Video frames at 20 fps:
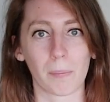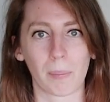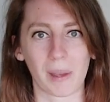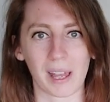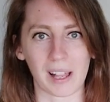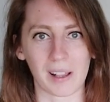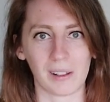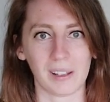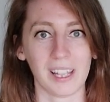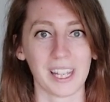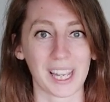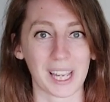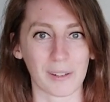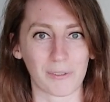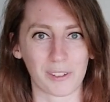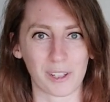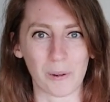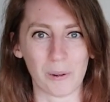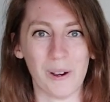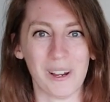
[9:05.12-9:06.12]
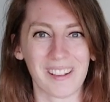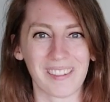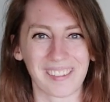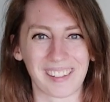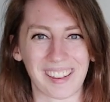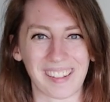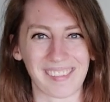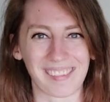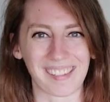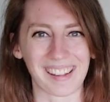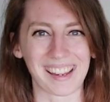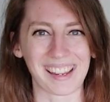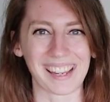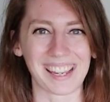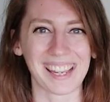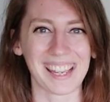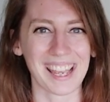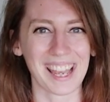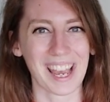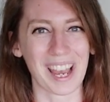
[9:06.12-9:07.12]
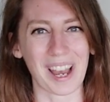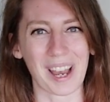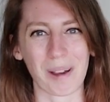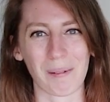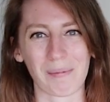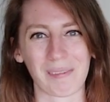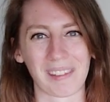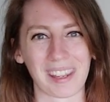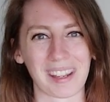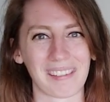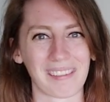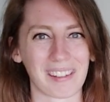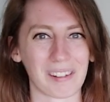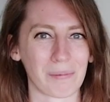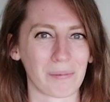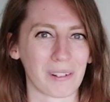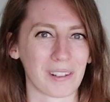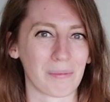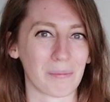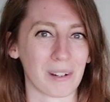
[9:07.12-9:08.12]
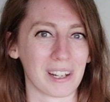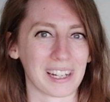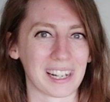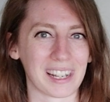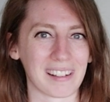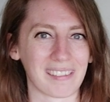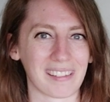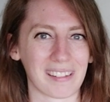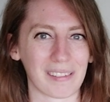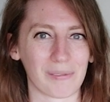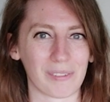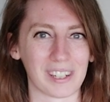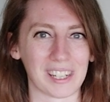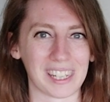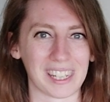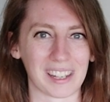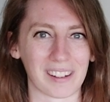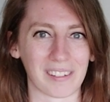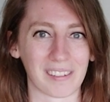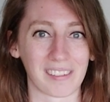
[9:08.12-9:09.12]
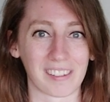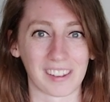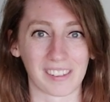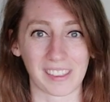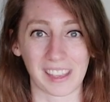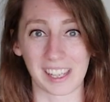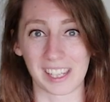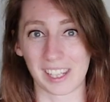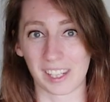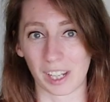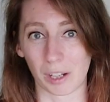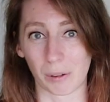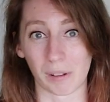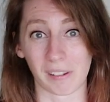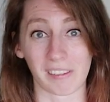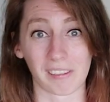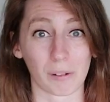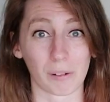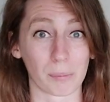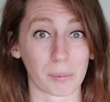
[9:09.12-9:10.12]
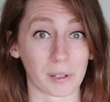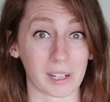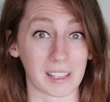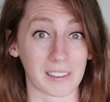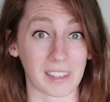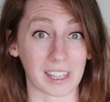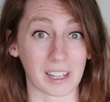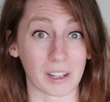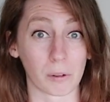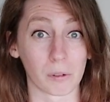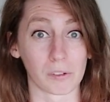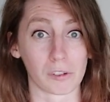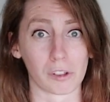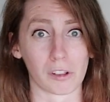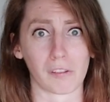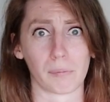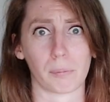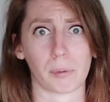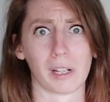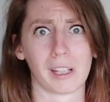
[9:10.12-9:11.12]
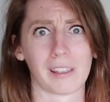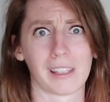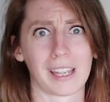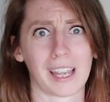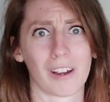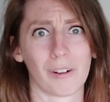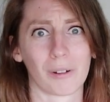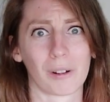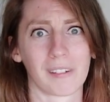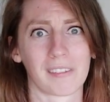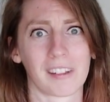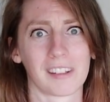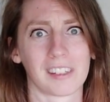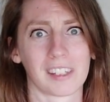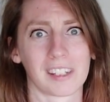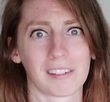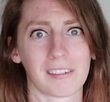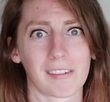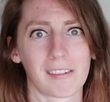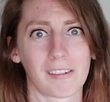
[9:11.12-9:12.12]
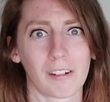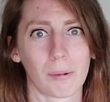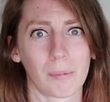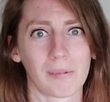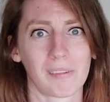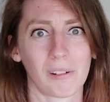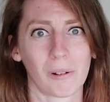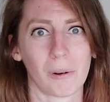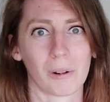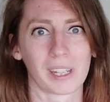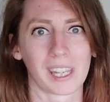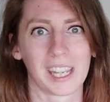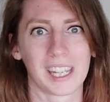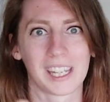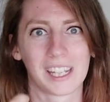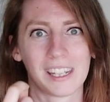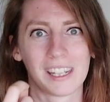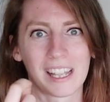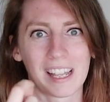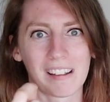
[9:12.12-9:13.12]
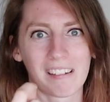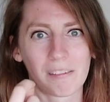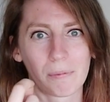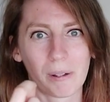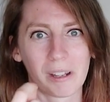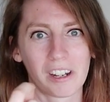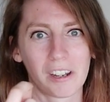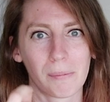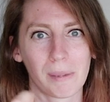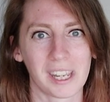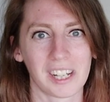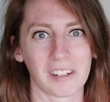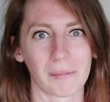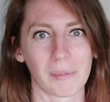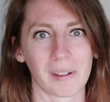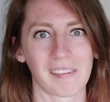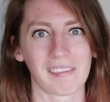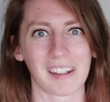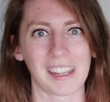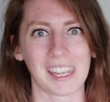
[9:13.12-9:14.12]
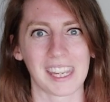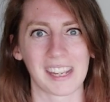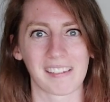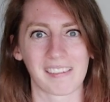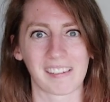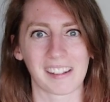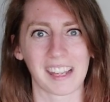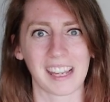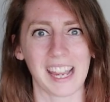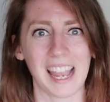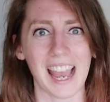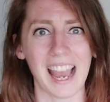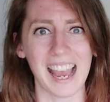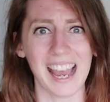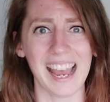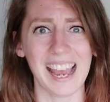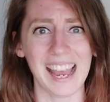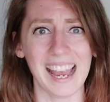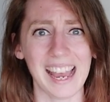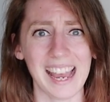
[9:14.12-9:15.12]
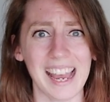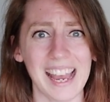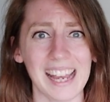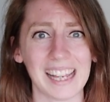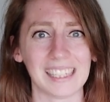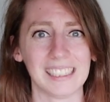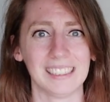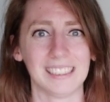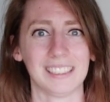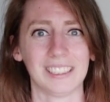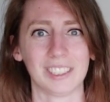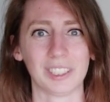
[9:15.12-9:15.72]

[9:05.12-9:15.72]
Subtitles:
bell if you want to stay updated with my latest videos. So there you go, I stopped breathing. I was just breathing out because I didn't stop talking, and that's when I made a mistake. See? Ah!